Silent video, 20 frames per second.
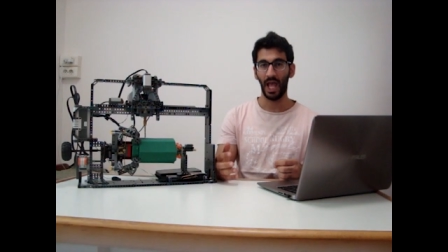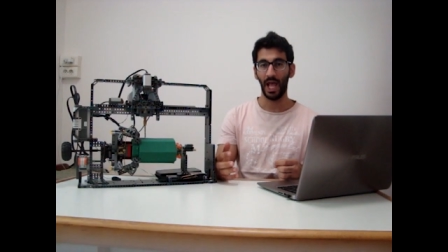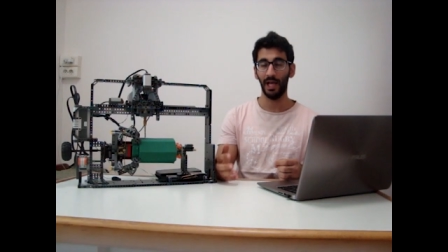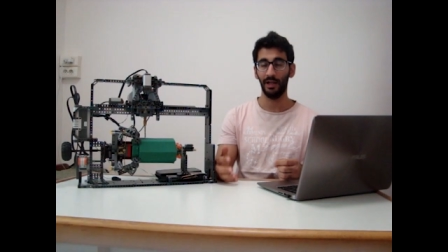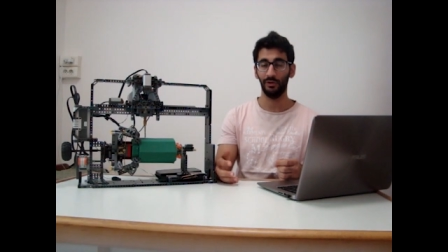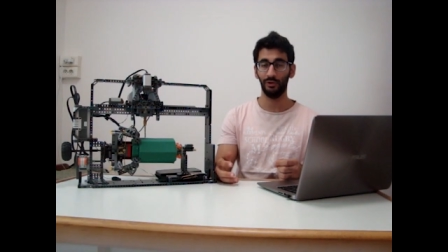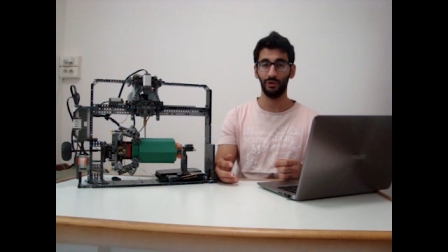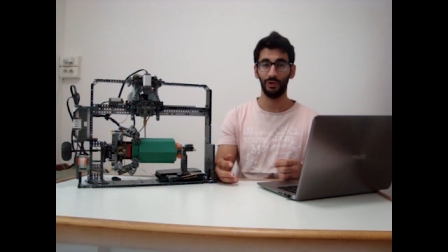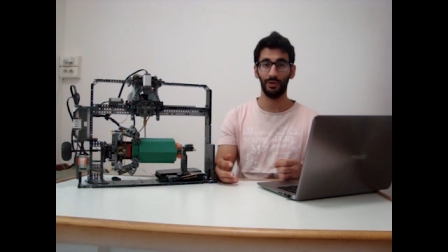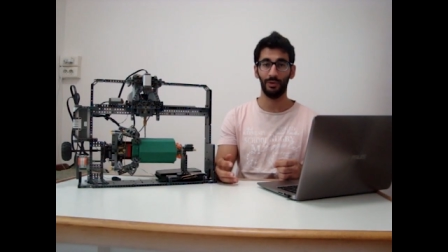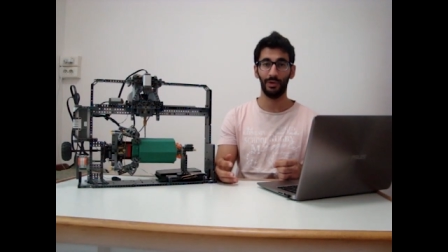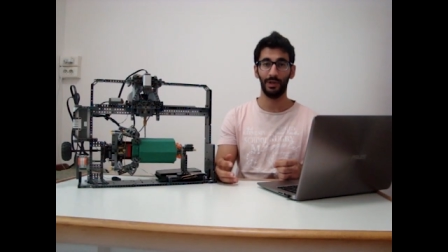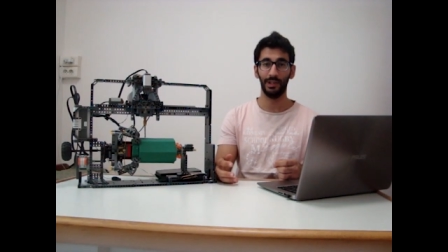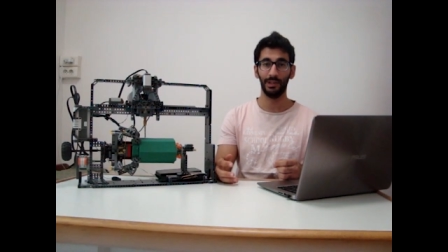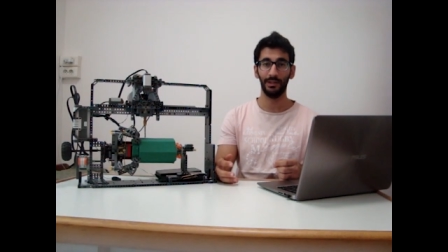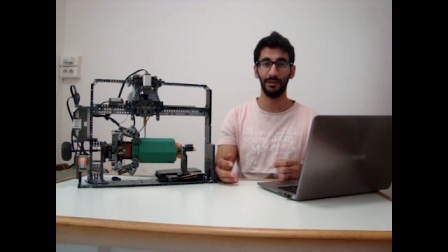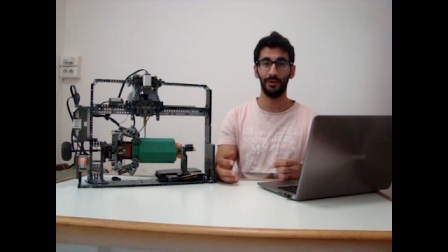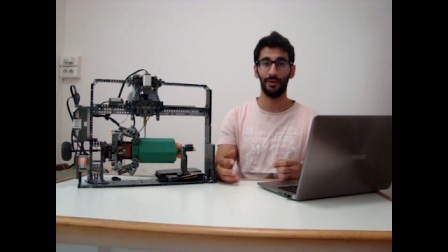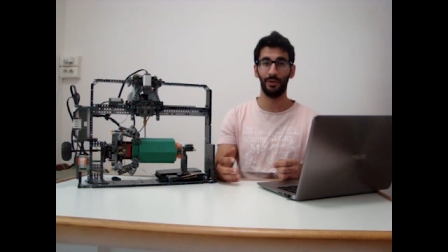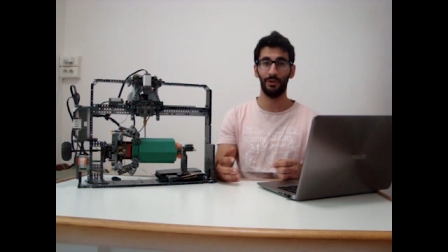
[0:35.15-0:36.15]
and show
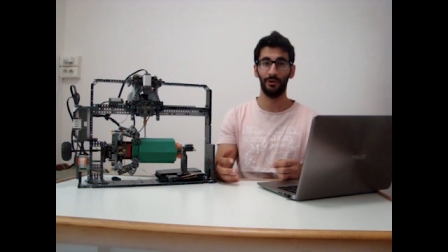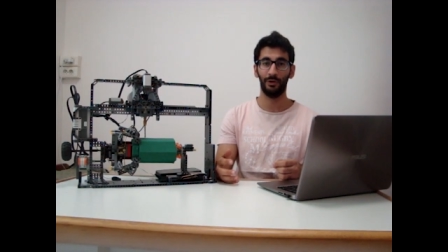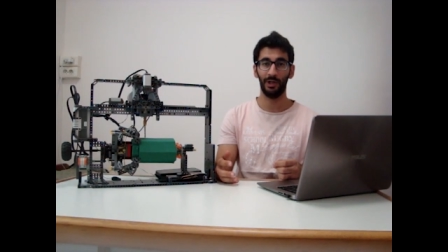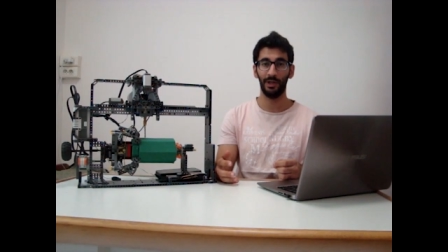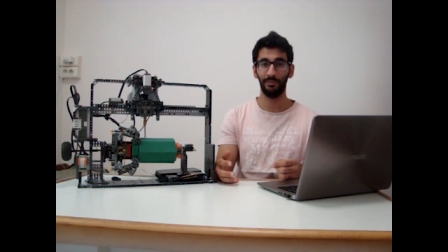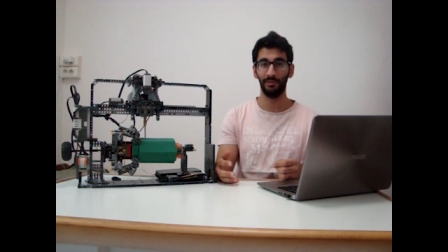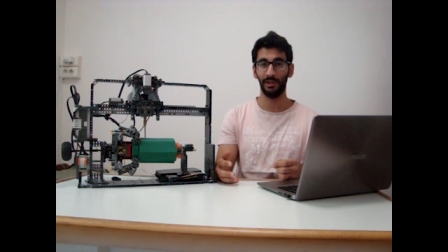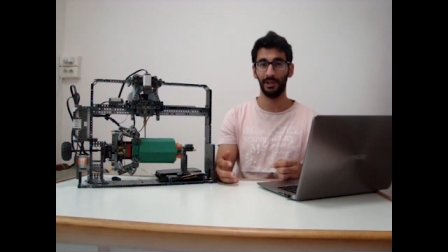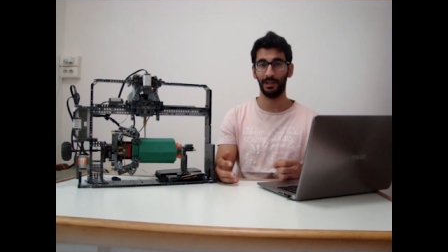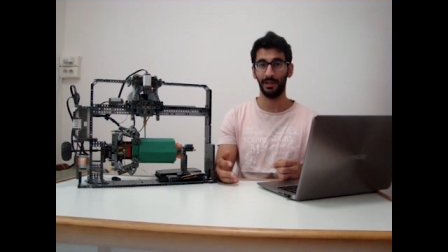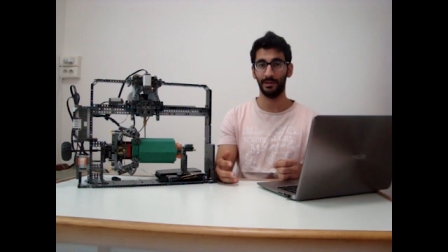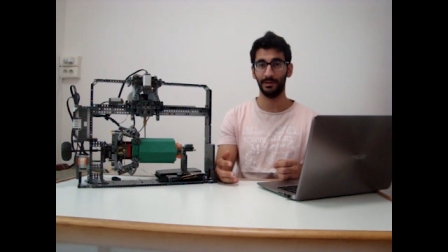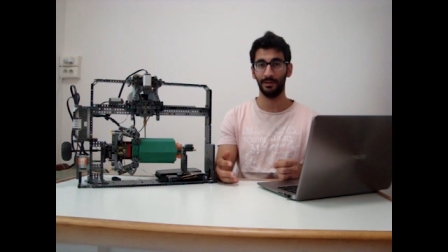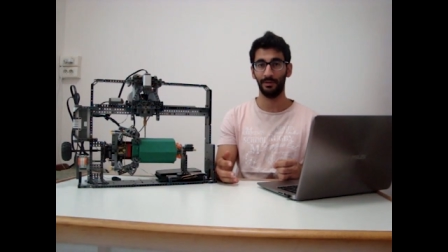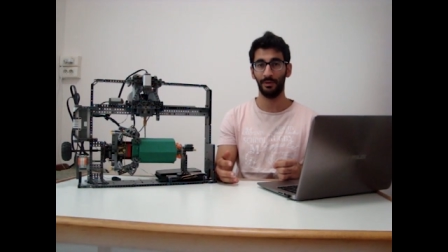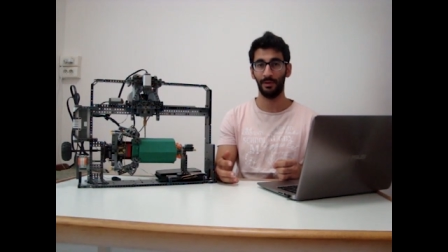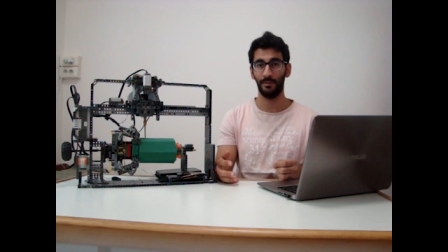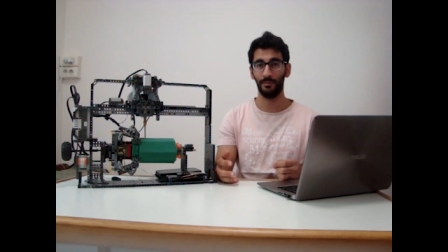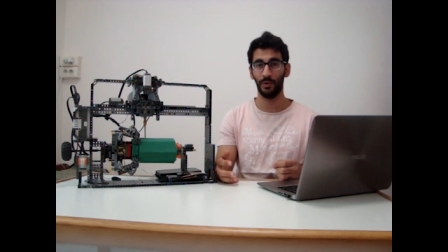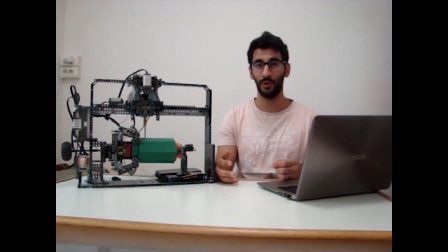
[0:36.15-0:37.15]
us the replicas
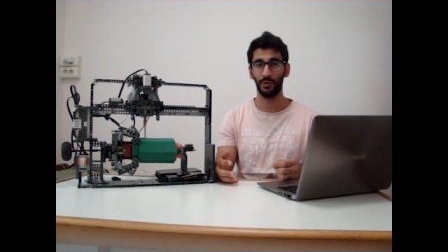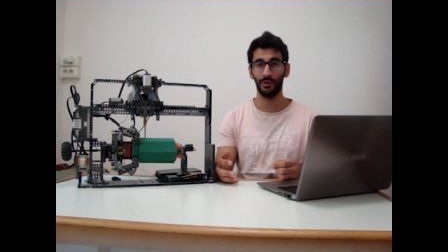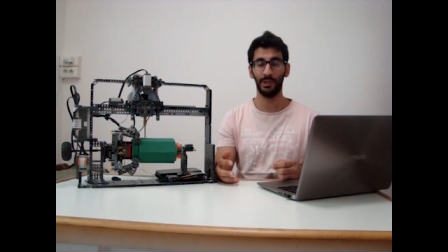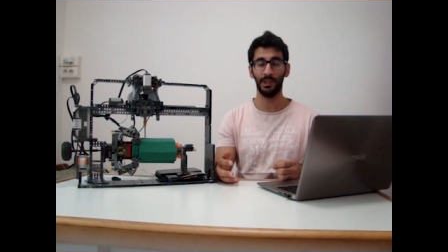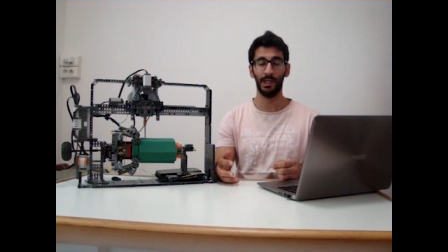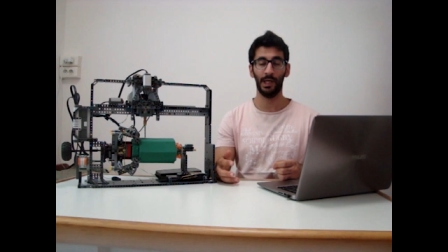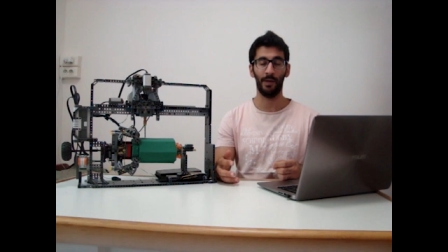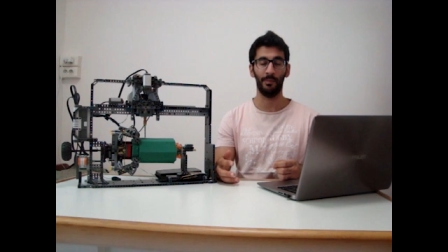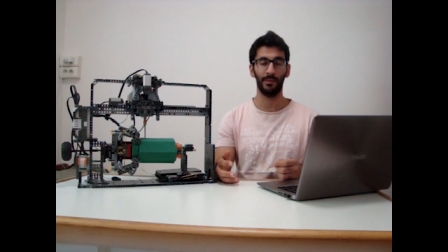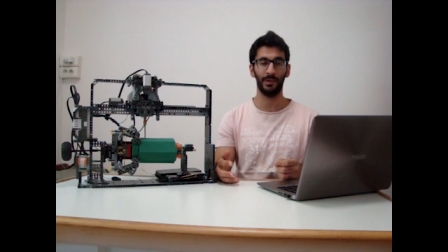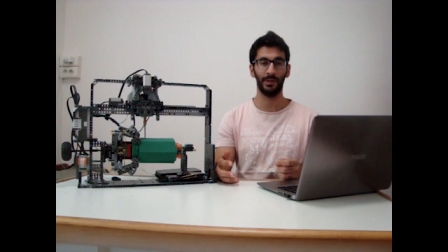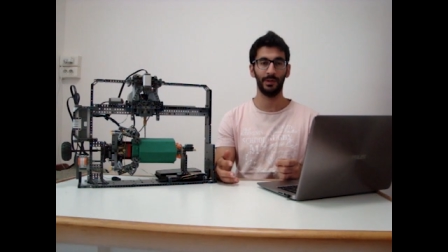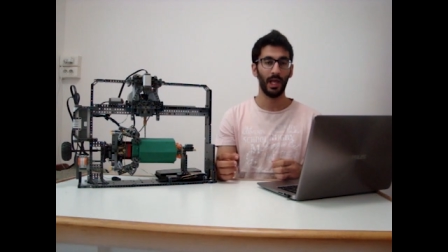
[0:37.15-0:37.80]
in the museum.